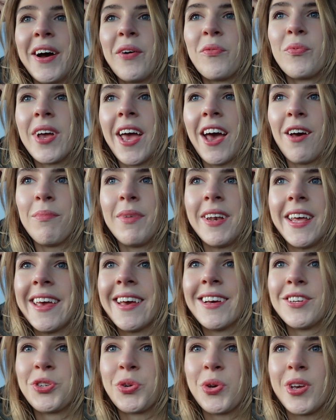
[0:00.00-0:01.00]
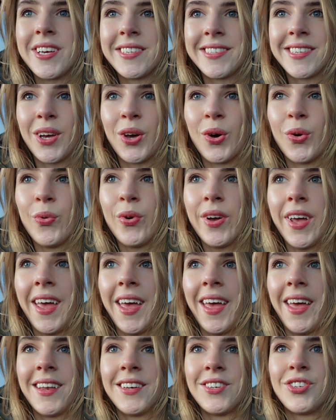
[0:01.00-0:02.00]
We have been here 2 years ago,
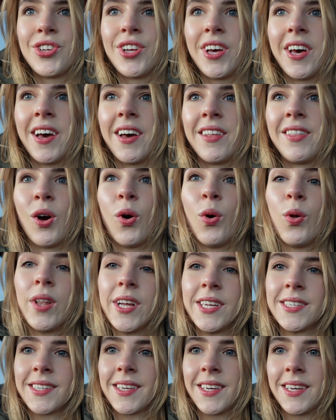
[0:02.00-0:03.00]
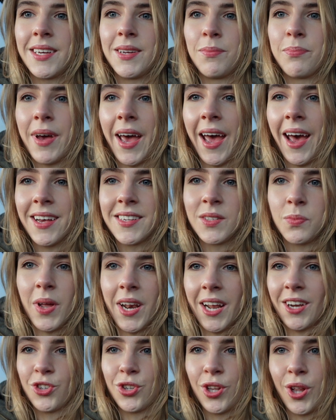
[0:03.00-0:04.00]
and the whole landscape has been
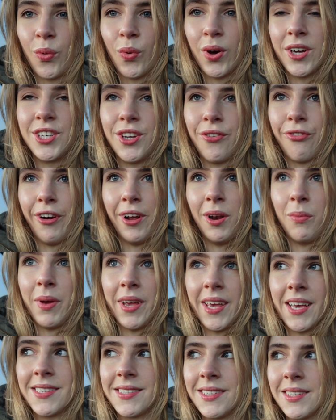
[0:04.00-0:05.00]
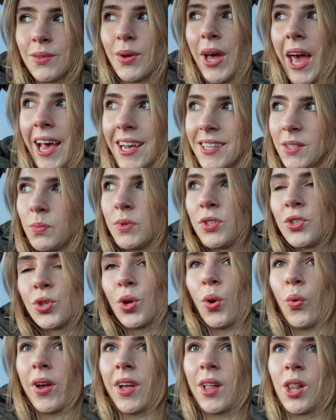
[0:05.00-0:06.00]
actually quite different because it has been
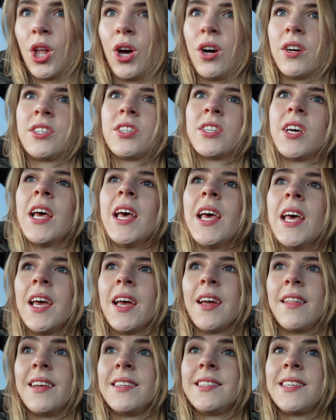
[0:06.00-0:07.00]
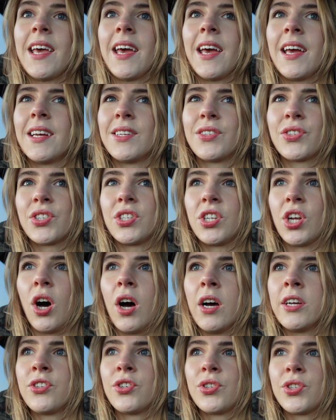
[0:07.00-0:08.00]
snowing a lot. This year it's
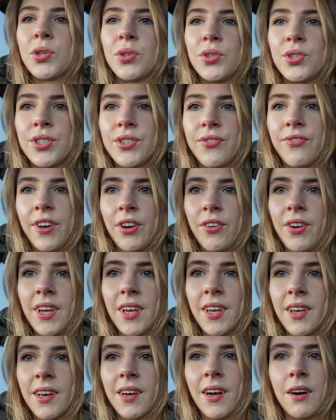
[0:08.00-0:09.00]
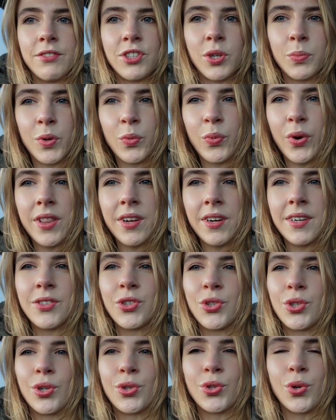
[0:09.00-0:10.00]
not, so it's very comfortable weather.
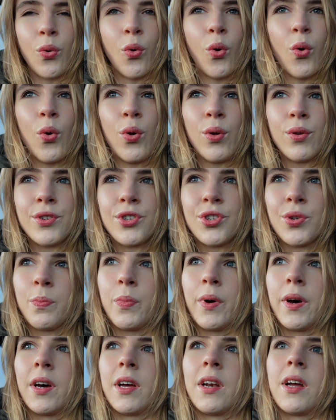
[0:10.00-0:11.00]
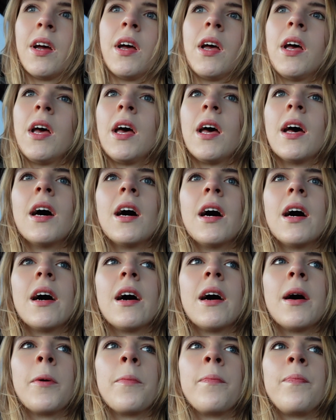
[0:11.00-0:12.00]
It's not so cold, but
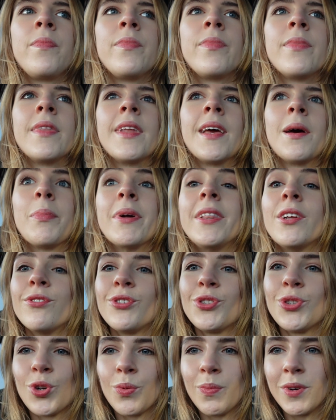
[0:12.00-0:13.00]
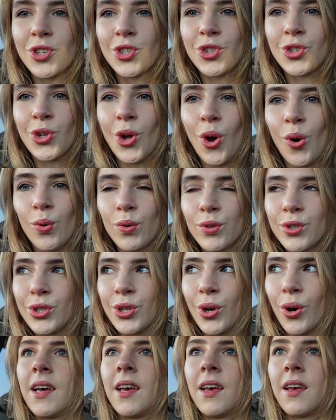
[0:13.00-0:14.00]
there is not much snow,
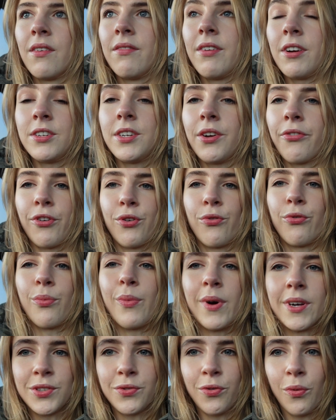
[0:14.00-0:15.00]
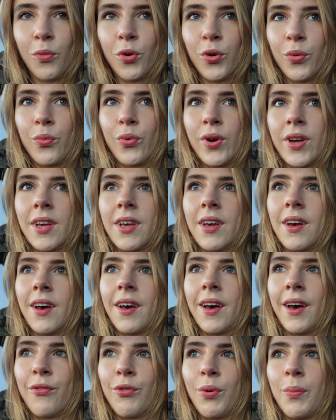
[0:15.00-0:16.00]
so very different from us, from what we
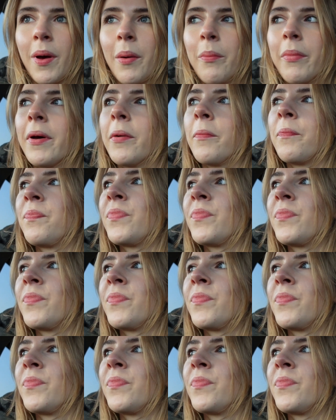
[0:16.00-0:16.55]
remember.